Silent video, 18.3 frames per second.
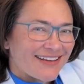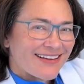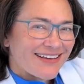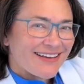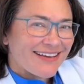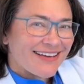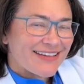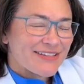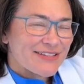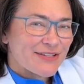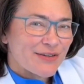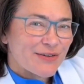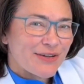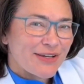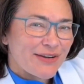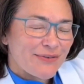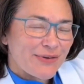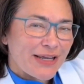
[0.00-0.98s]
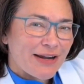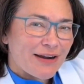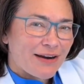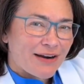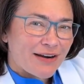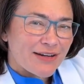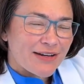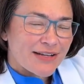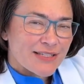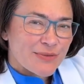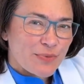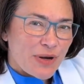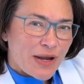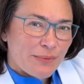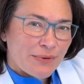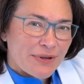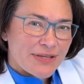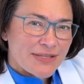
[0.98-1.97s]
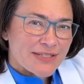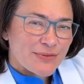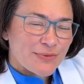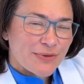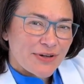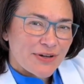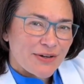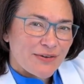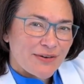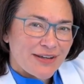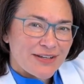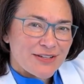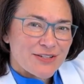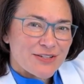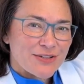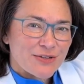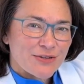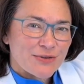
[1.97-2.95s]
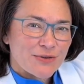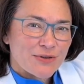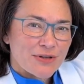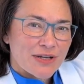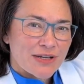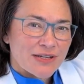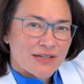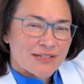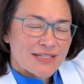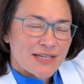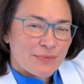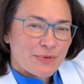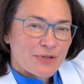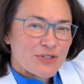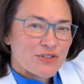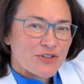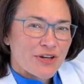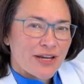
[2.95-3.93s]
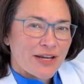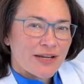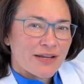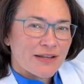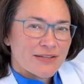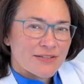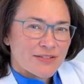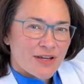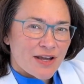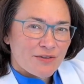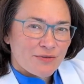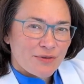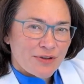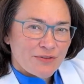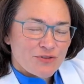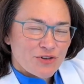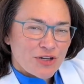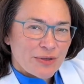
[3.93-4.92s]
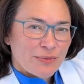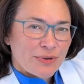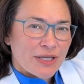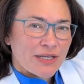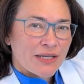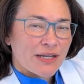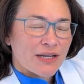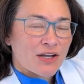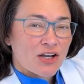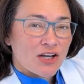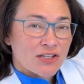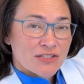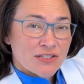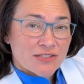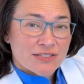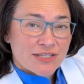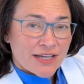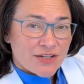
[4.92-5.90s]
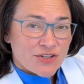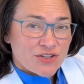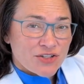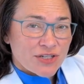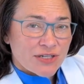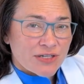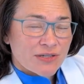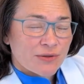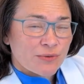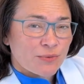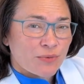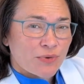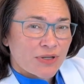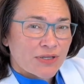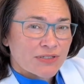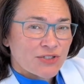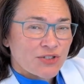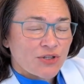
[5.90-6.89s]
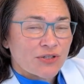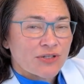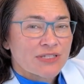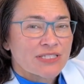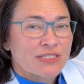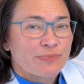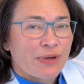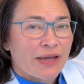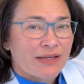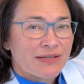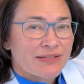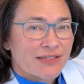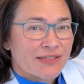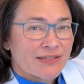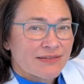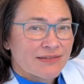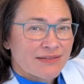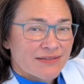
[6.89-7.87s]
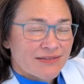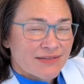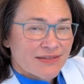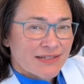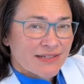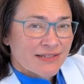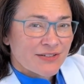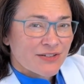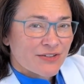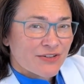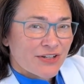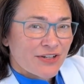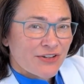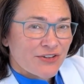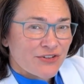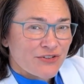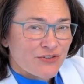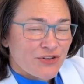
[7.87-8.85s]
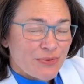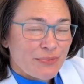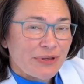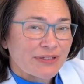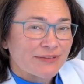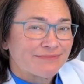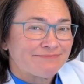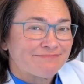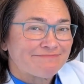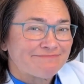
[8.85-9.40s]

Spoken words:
Hi, so here we are. As promised, we're going to demonstrate a Softwave treatment and a consultation and what you'll expect and see during your treatment.